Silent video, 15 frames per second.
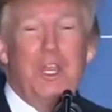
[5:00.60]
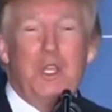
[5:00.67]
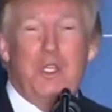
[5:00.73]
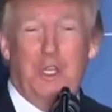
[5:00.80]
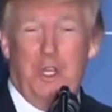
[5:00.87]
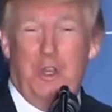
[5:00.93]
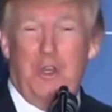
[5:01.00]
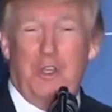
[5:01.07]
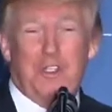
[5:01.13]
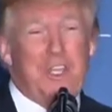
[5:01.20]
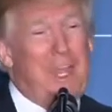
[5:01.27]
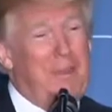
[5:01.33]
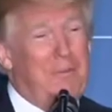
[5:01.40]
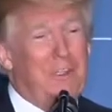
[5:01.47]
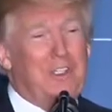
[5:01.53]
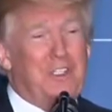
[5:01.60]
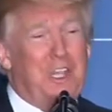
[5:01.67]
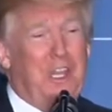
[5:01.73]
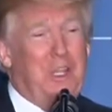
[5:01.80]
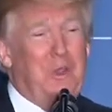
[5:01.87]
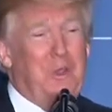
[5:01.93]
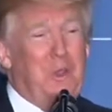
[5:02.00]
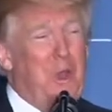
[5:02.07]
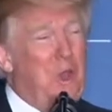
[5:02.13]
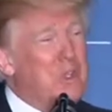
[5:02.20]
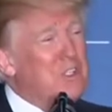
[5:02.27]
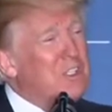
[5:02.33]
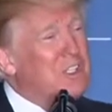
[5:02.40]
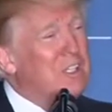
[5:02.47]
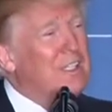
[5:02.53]
you notice they're having second
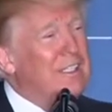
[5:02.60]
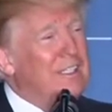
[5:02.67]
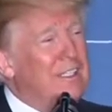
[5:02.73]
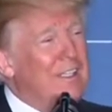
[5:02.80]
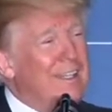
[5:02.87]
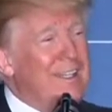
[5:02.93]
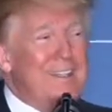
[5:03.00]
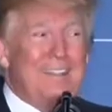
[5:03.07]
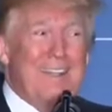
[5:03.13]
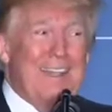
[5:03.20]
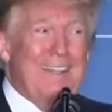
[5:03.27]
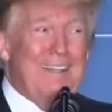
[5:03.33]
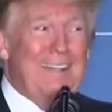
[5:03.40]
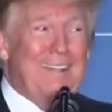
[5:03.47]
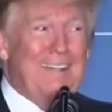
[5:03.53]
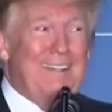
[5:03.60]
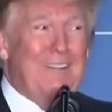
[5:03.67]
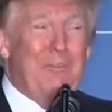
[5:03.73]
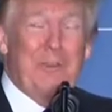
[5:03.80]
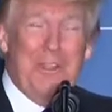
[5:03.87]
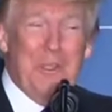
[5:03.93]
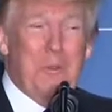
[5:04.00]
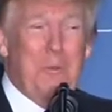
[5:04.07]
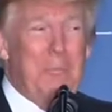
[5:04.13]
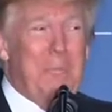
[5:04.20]
thoughts? They're saying, we think we